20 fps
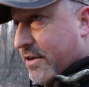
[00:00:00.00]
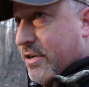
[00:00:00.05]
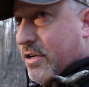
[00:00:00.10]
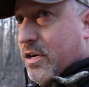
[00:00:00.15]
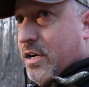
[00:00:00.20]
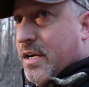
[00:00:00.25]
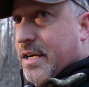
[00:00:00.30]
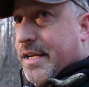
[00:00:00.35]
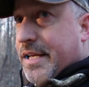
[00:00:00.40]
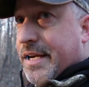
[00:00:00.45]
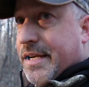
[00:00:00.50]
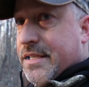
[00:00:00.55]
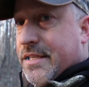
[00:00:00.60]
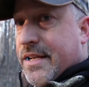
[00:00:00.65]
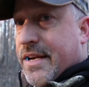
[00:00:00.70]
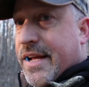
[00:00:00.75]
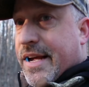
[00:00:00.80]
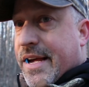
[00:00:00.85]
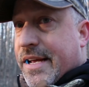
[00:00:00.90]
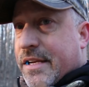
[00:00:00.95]
on Onyx
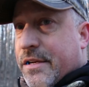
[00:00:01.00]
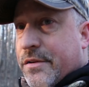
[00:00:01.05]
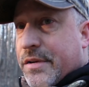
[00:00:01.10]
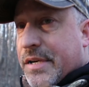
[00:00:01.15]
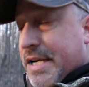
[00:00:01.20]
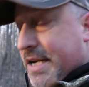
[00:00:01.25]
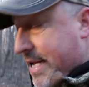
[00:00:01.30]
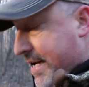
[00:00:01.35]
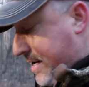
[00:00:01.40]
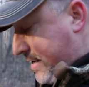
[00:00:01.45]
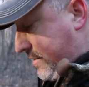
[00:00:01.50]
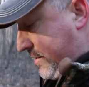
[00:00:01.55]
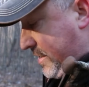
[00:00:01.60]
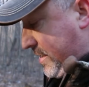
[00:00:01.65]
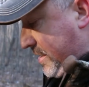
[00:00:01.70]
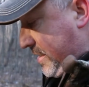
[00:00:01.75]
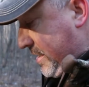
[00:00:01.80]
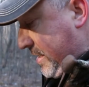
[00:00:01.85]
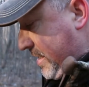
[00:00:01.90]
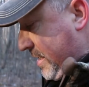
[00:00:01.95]
that I had gridded out.
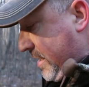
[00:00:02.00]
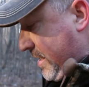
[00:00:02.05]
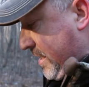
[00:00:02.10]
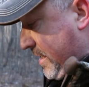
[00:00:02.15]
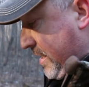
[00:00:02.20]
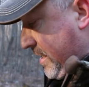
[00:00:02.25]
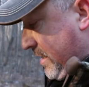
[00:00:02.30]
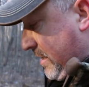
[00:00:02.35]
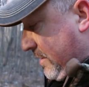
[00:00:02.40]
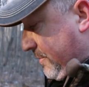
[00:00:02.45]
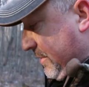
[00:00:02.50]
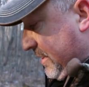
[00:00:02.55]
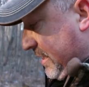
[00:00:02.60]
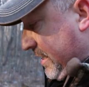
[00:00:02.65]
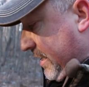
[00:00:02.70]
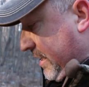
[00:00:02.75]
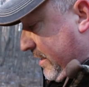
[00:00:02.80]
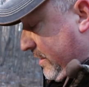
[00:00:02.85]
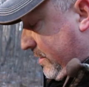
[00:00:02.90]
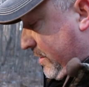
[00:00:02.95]
Let me
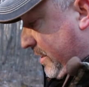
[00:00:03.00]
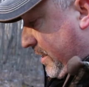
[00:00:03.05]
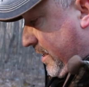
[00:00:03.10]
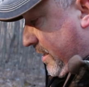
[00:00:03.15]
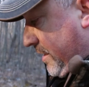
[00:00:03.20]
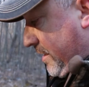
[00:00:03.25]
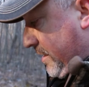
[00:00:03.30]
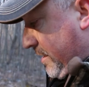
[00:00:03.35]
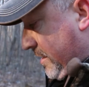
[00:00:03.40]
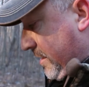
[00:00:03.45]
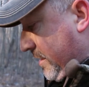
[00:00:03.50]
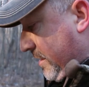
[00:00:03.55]
take a look here.